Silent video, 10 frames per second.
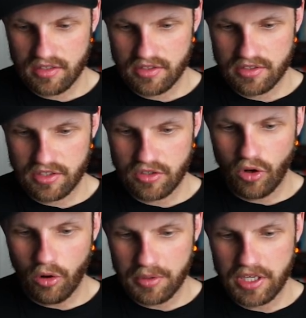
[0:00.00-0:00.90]
So you
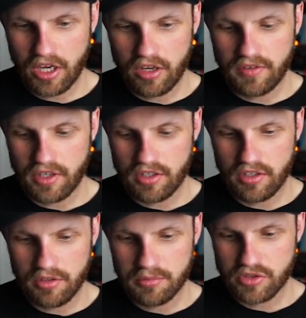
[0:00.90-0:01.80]
copy over the
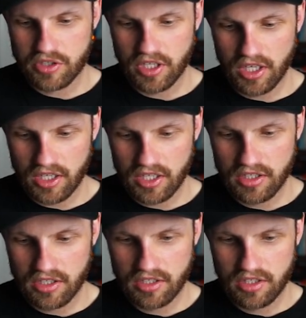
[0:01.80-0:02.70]
Lumetri color,
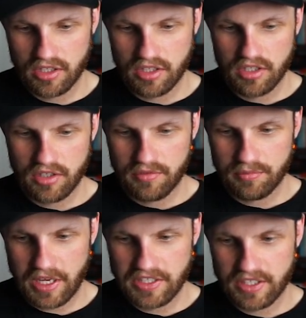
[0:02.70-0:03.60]

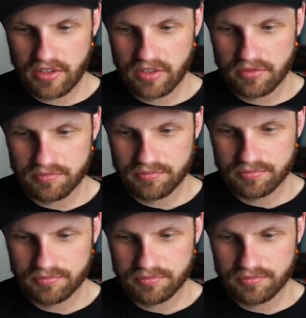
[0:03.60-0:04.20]
paste that on.